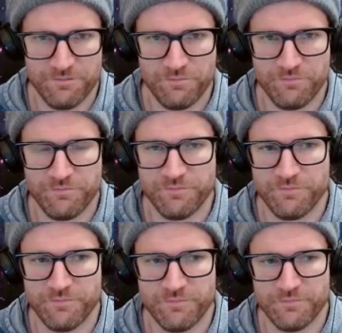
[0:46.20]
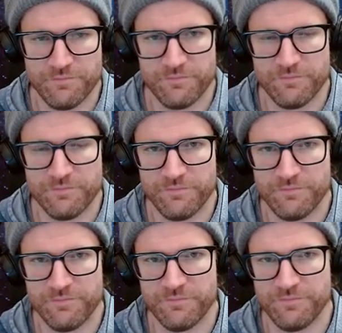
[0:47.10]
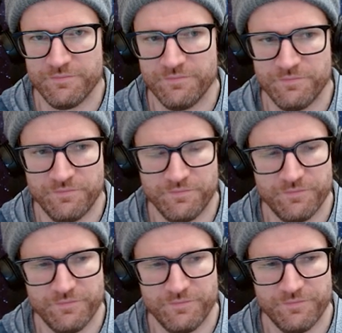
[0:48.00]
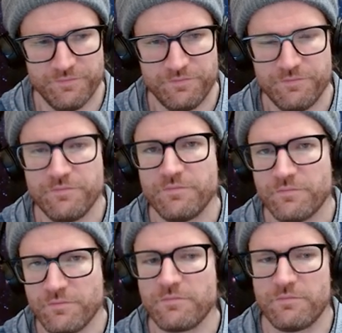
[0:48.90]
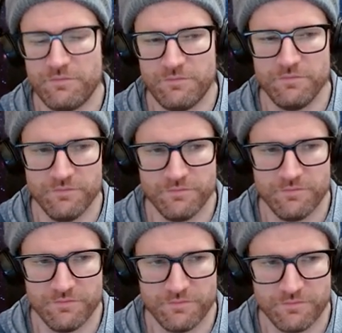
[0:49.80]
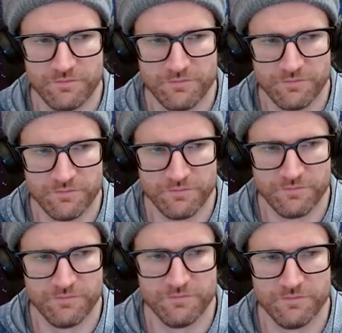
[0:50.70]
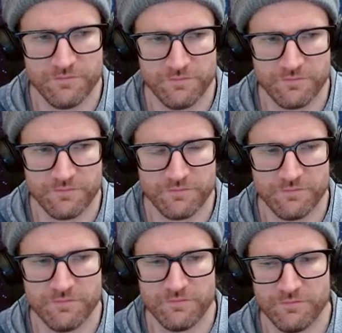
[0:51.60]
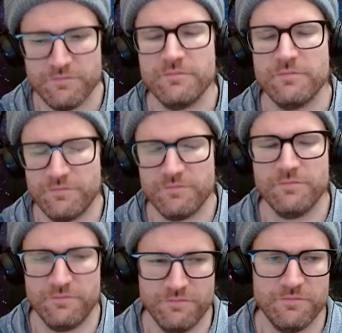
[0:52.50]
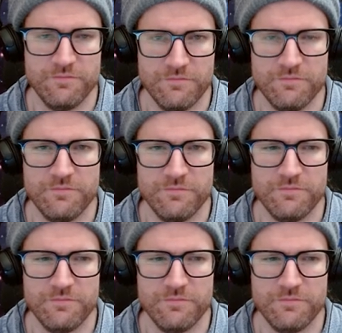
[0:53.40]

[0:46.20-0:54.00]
The person shown says nothing.